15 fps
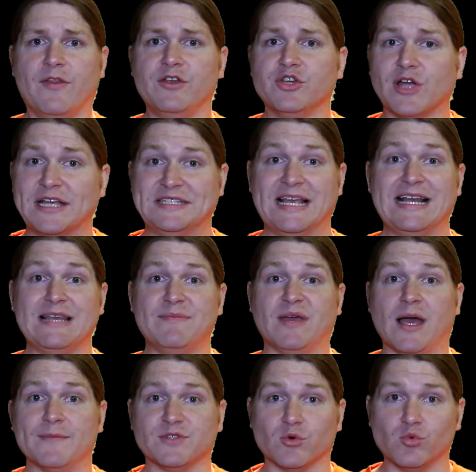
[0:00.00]
then your identity
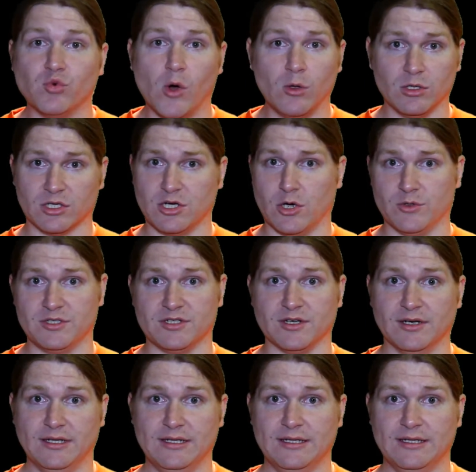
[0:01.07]
becomes a roller coaster.